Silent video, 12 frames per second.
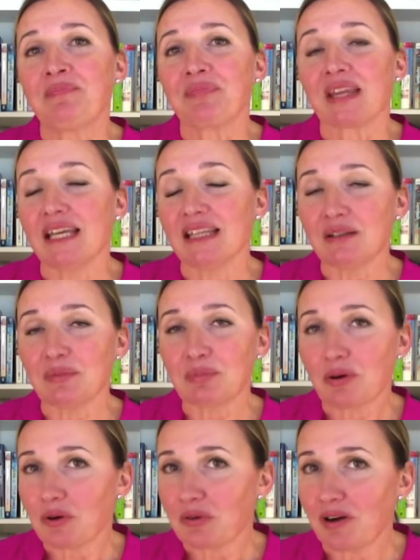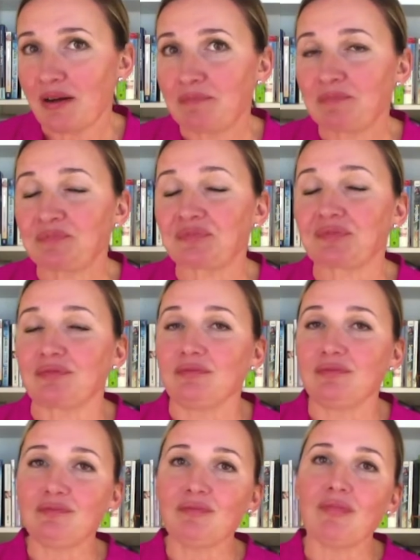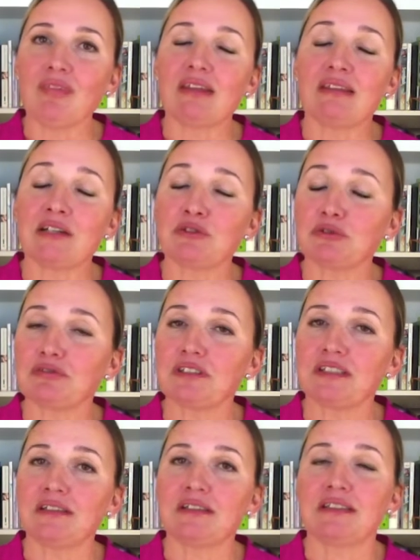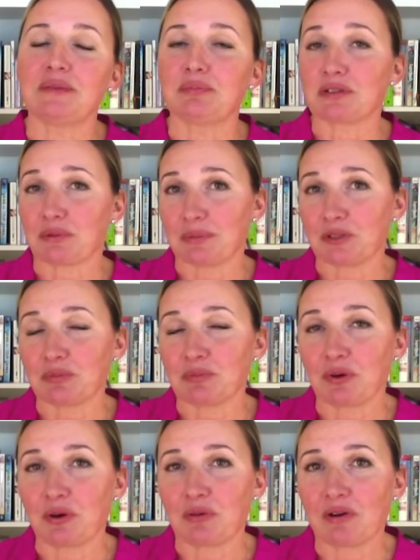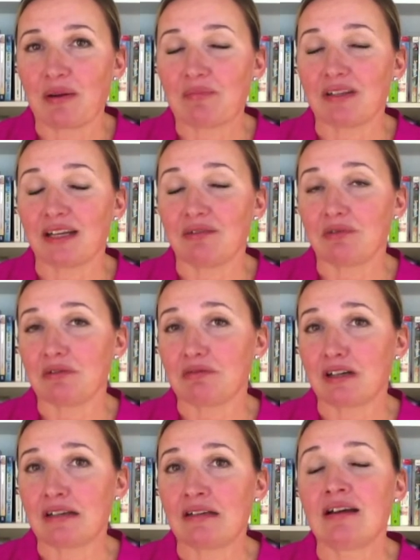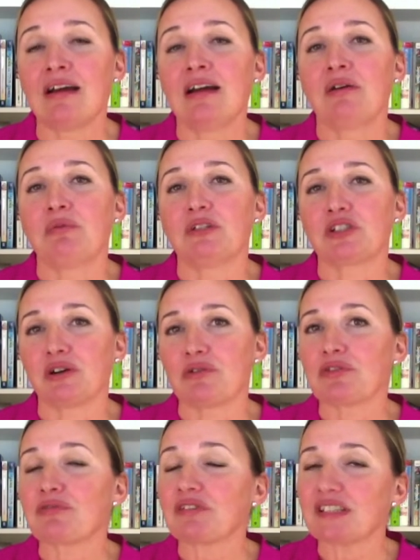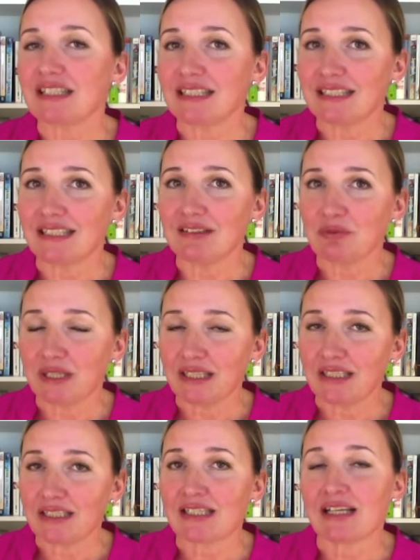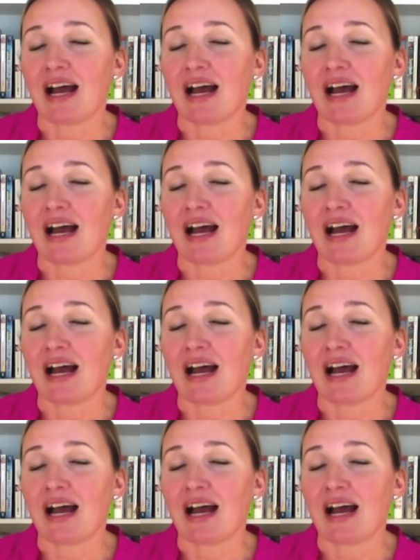in the program, Natural Fertility Prescription Program that we run, which goes for 16 weeks,